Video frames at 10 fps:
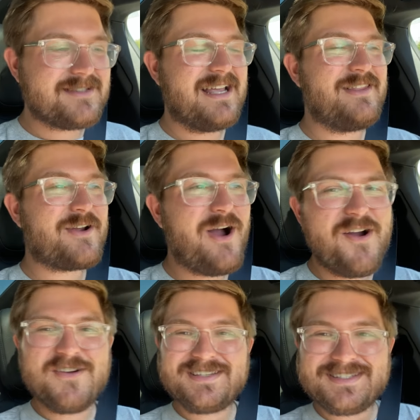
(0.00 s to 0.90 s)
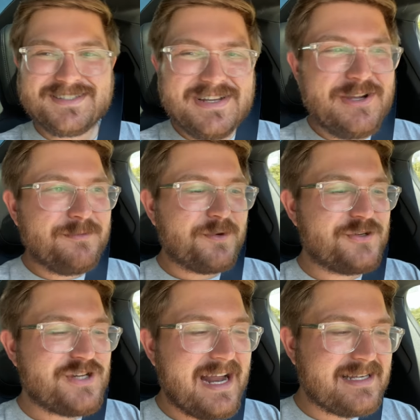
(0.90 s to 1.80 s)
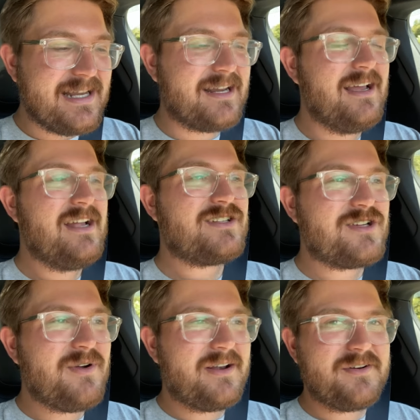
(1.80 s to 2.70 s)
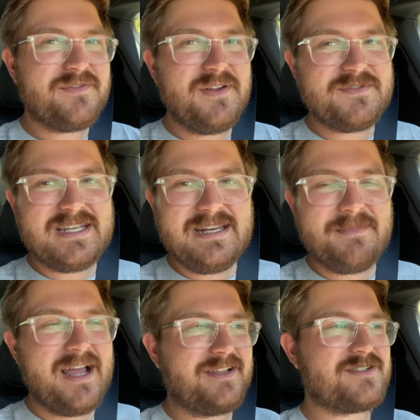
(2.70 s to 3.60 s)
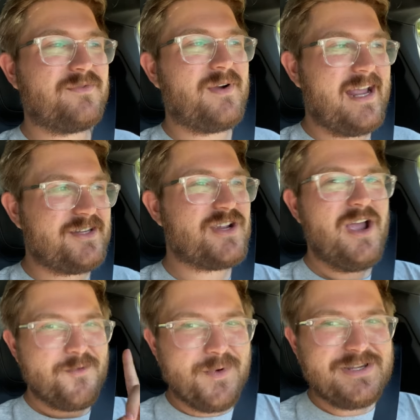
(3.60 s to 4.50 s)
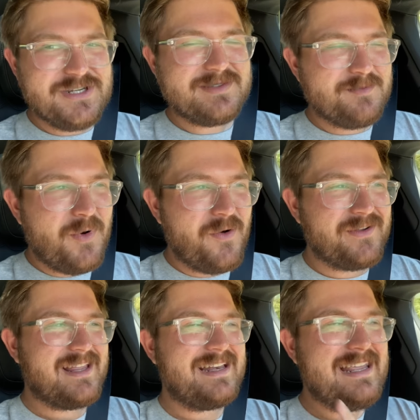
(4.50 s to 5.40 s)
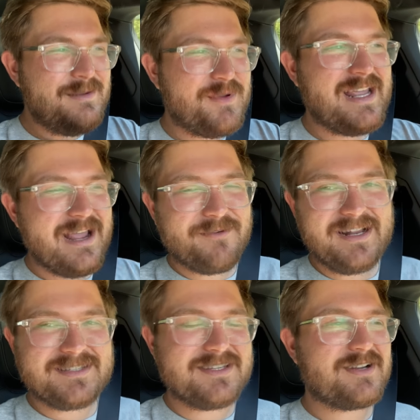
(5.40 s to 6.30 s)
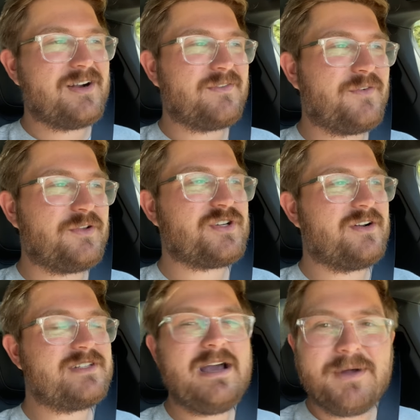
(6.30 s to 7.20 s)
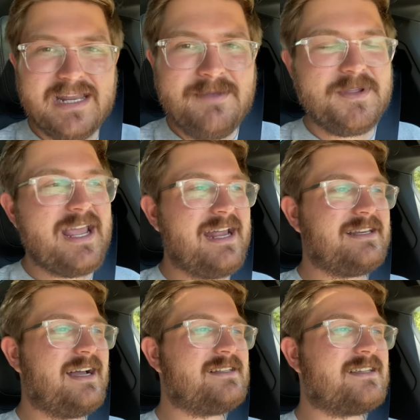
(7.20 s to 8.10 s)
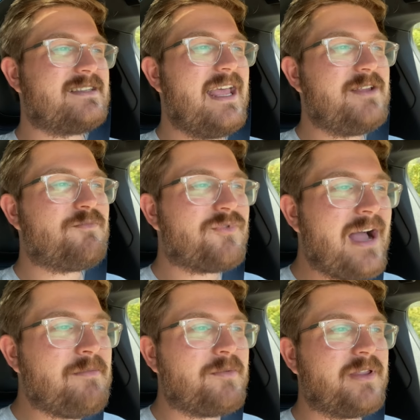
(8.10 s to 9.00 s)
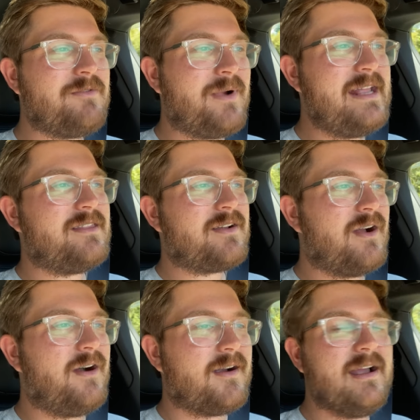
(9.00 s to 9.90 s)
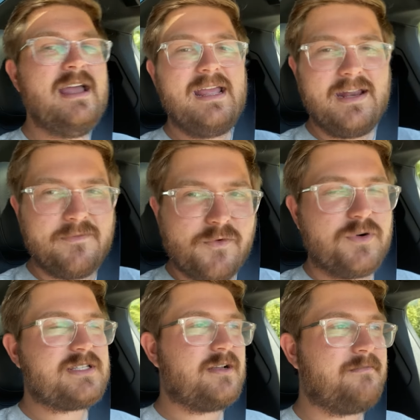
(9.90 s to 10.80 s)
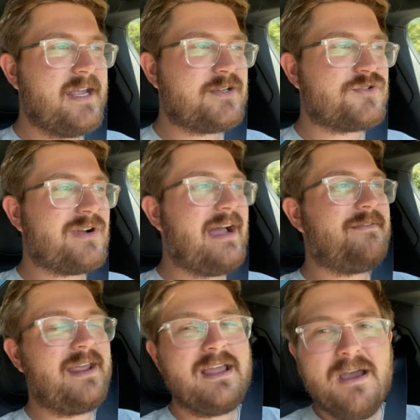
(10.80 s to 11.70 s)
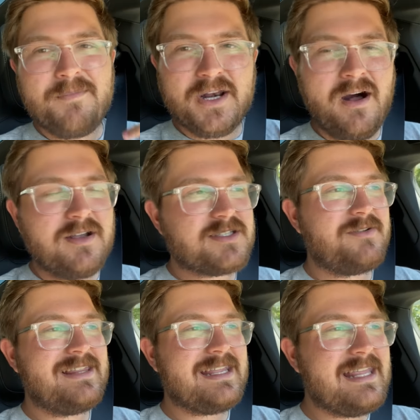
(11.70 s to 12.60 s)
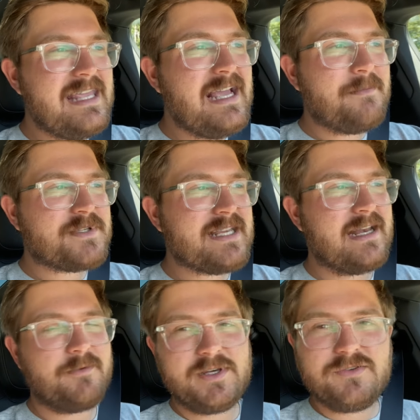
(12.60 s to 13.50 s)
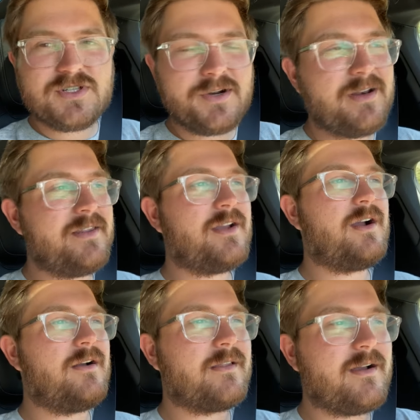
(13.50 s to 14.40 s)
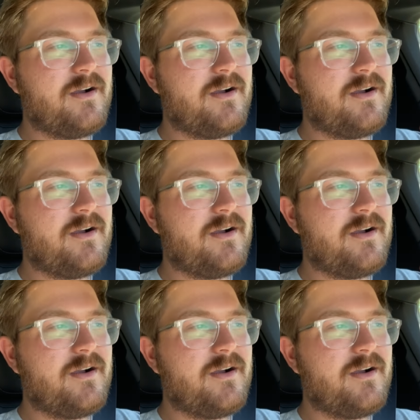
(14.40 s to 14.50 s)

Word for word: and the car is still projecting 215 miles of range, which is more than EPA rates this car in a full charge. Now, what EPA does is they probably rate the car, and of course, they're mixed driving, but also in the key up setting. When you turn on the car, the car